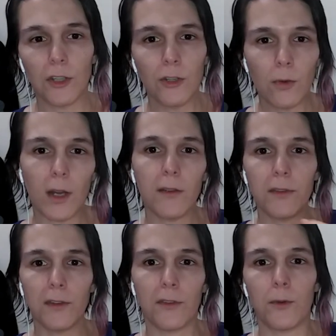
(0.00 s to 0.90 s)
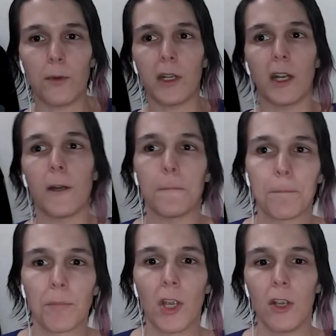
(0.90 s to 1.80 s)
you have this story now,
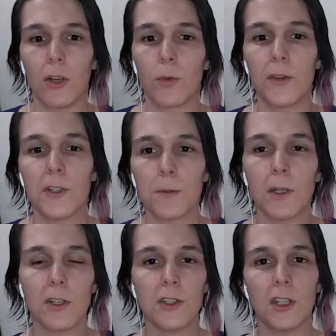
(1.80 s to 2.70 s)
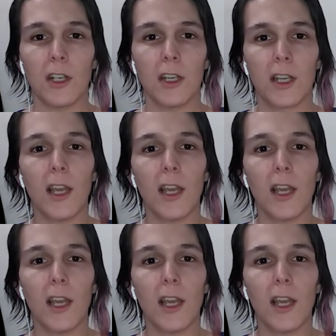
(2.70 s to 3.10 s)
where this person